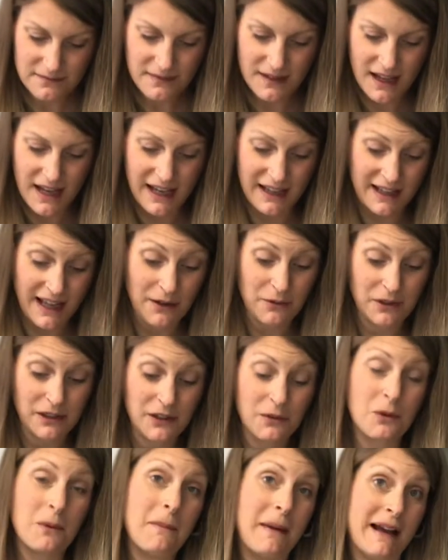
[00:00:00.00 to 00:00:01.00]
And that really
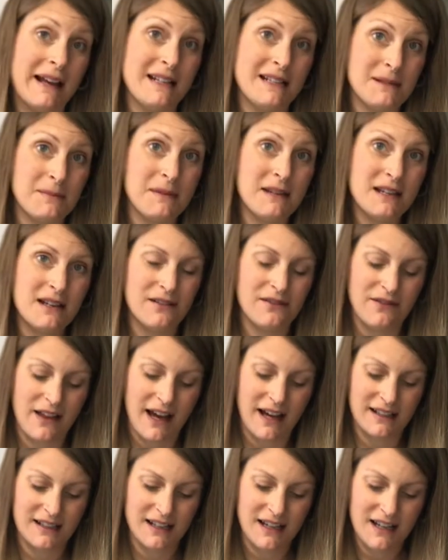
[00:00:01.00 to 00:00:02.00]
reminds me of
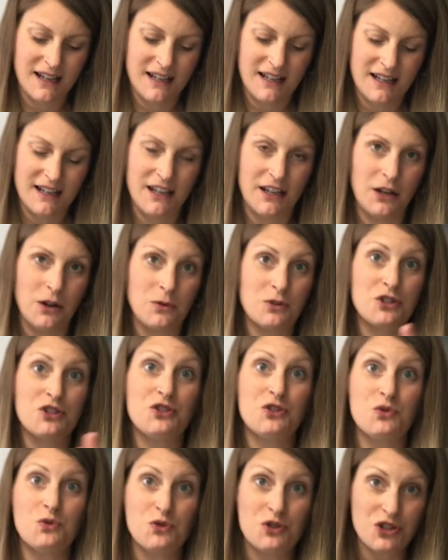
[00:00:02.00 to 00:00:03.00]
that, you know,
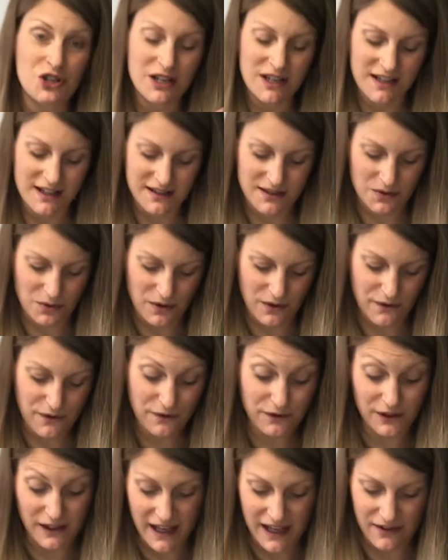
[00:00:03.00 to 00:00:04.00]
sushi sort of
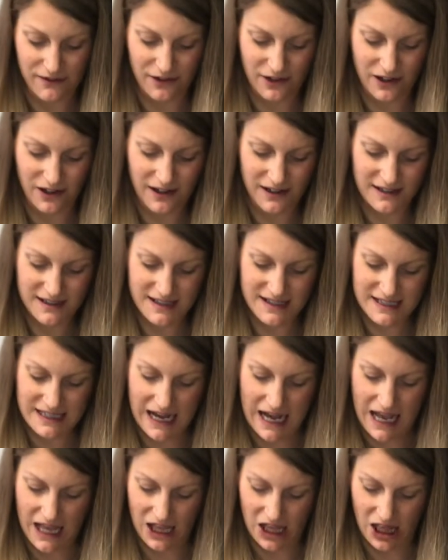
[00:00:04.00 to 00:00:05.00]
flavor
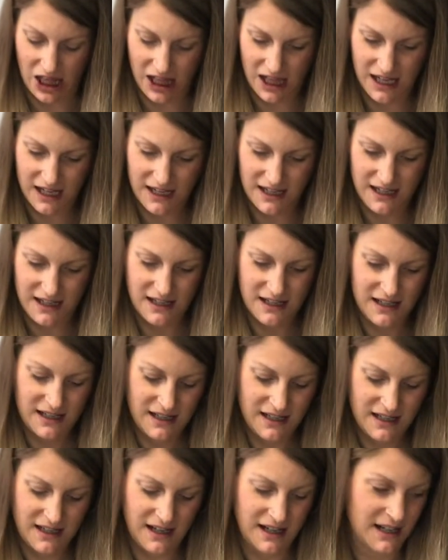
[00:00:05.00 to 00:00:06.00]
style.
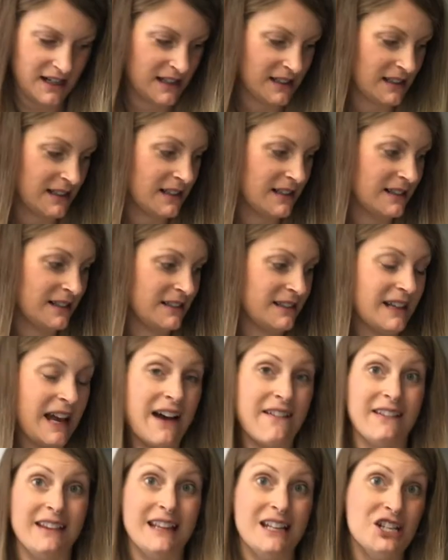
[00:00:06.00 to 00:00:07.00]

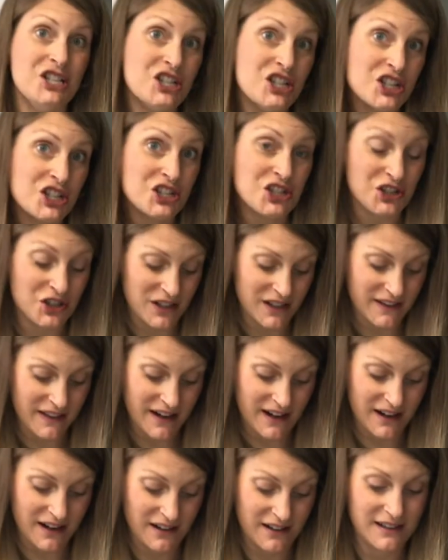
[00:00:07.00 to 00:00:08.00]
Having the ginger in
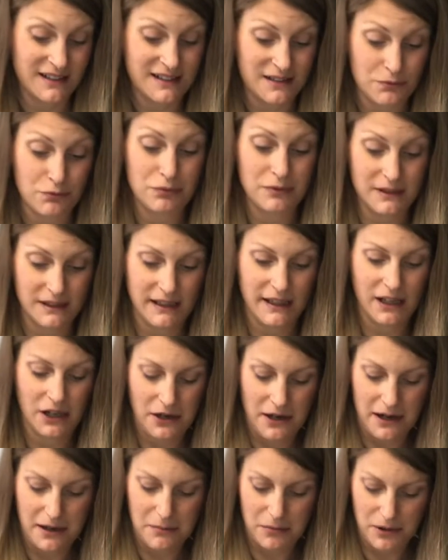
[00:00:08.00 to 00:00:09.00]
there, it's really
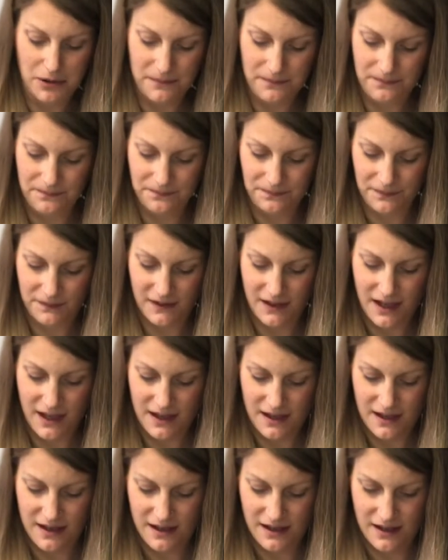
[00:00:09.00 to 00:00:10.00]
incredible. Okay,
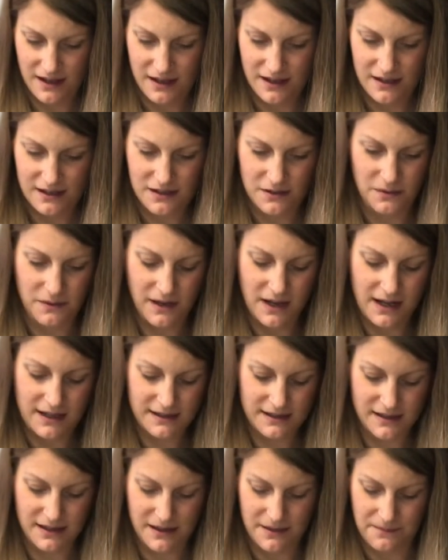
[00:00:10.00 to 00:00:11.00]
so we got
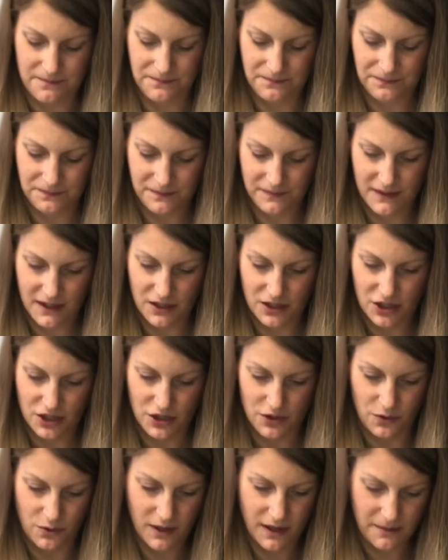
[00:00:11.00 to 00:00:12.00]
some
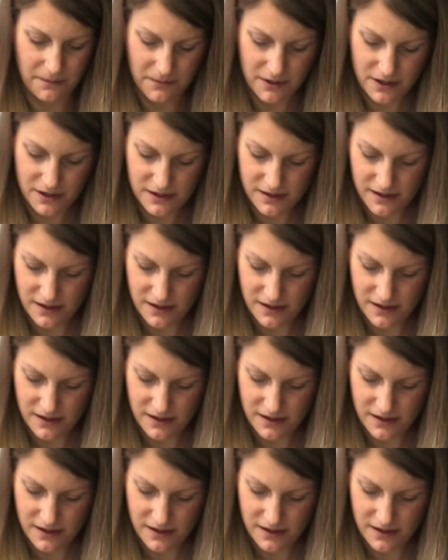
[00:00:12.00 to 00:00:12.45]
cucumber.